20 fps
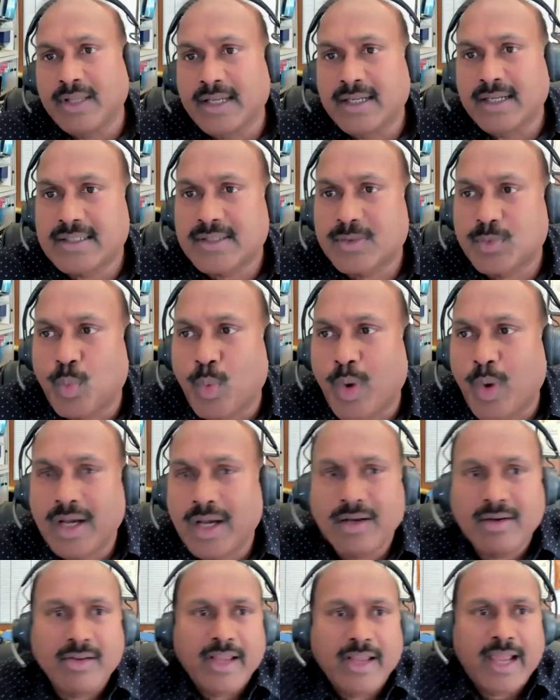there is
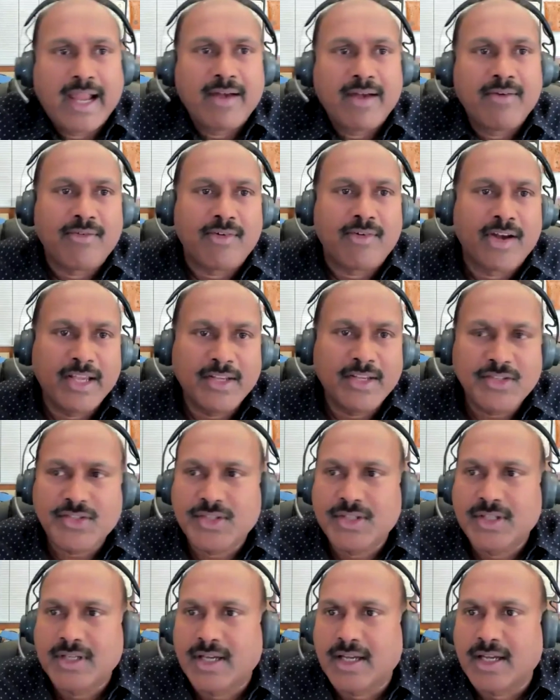one hand
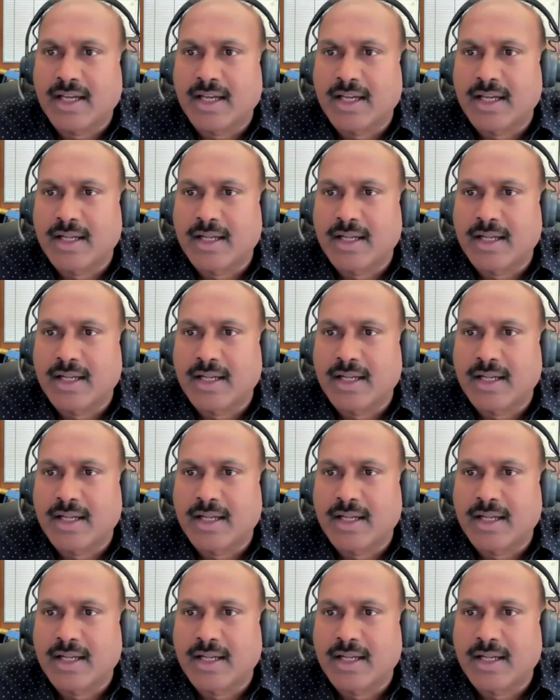raised.